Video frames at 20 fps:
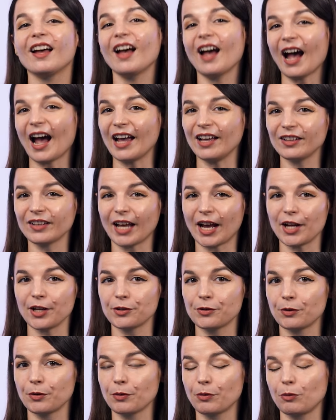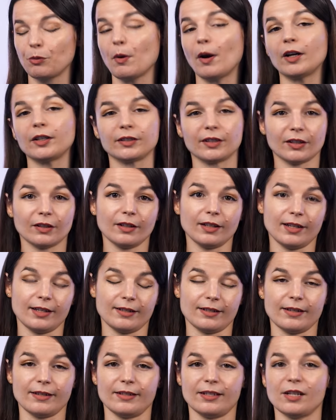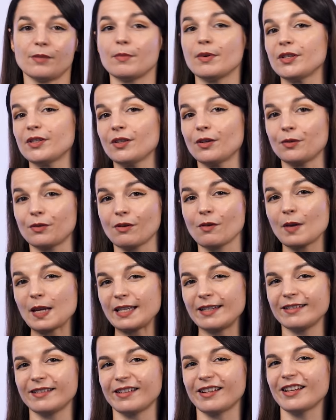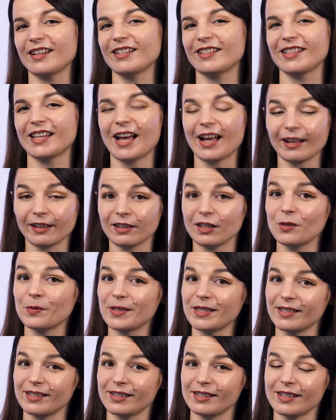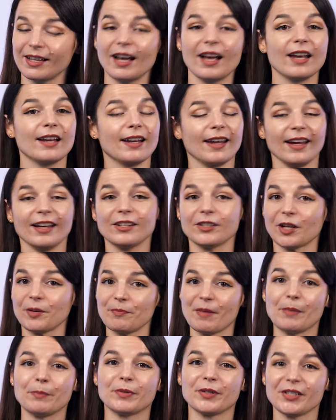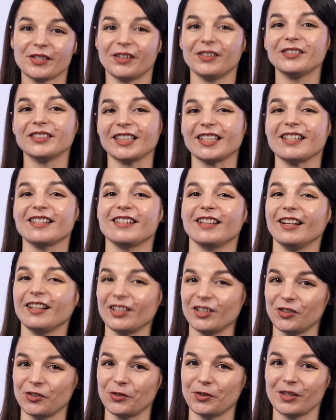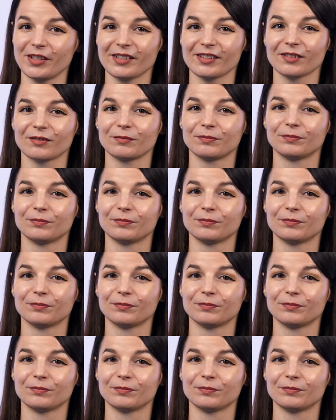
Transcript: I'll guide you through our learning system so you get to see exactly what's inside and our members-only study tools.